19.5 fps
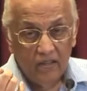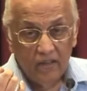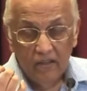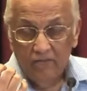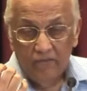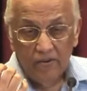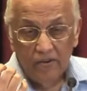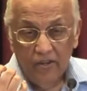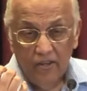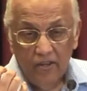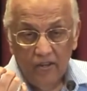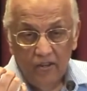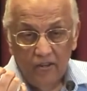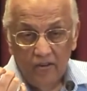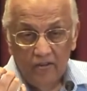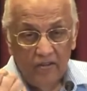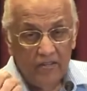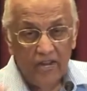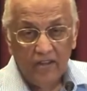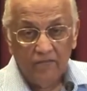every
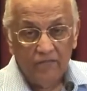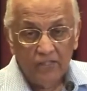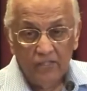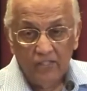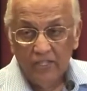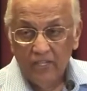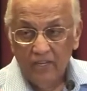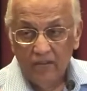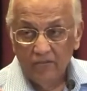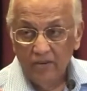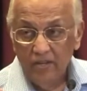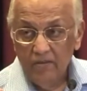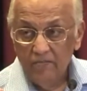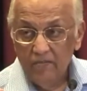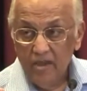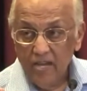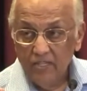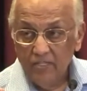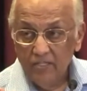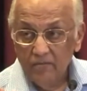devil and every
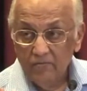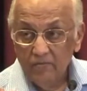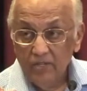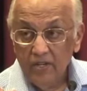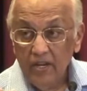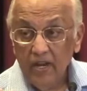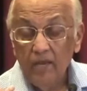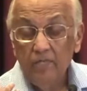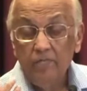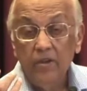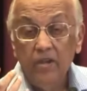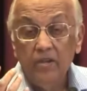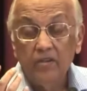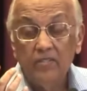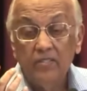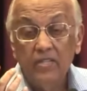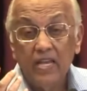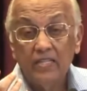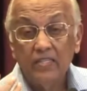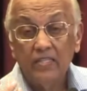imaginable name,
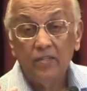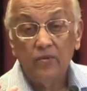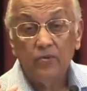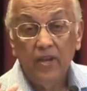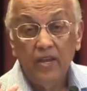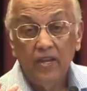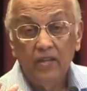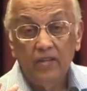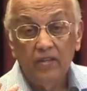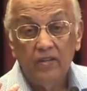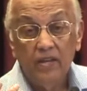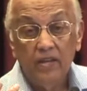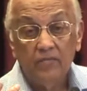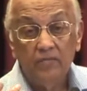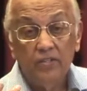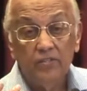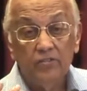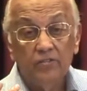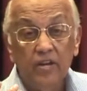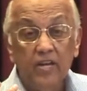because that's the way the
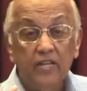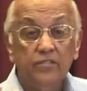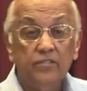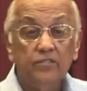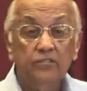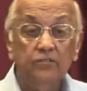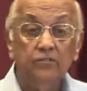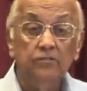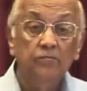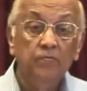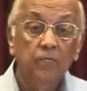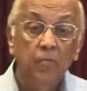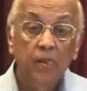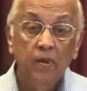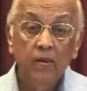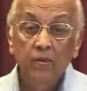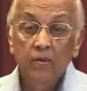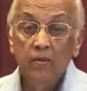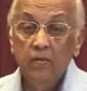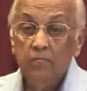devil tries to
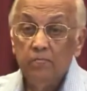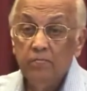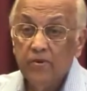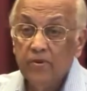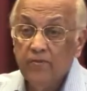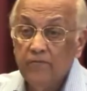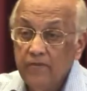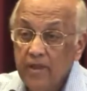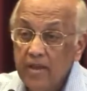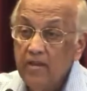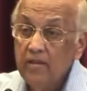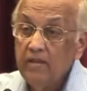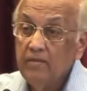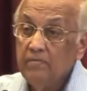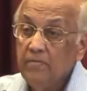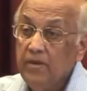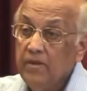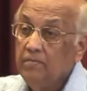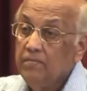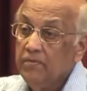
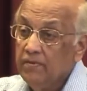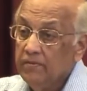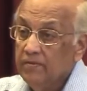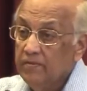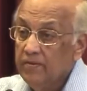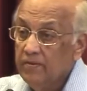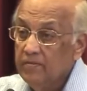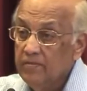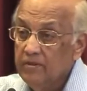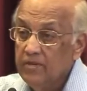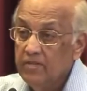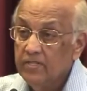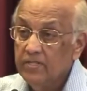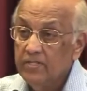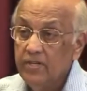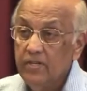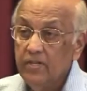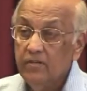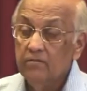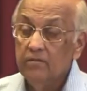prevent people from
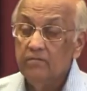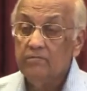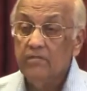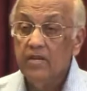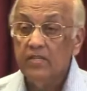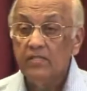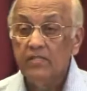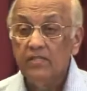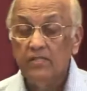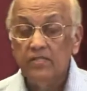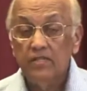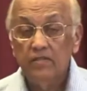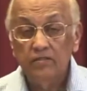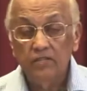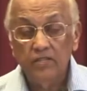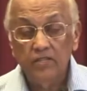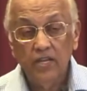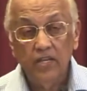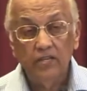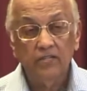listening to a message that
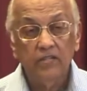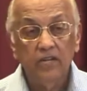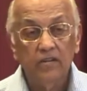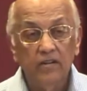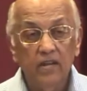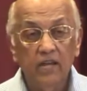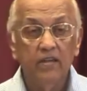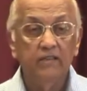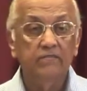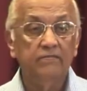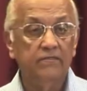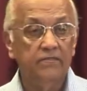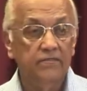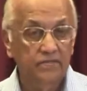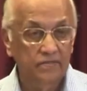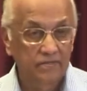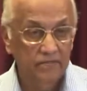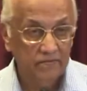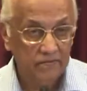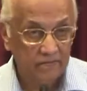will change their
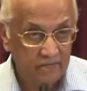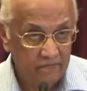lives.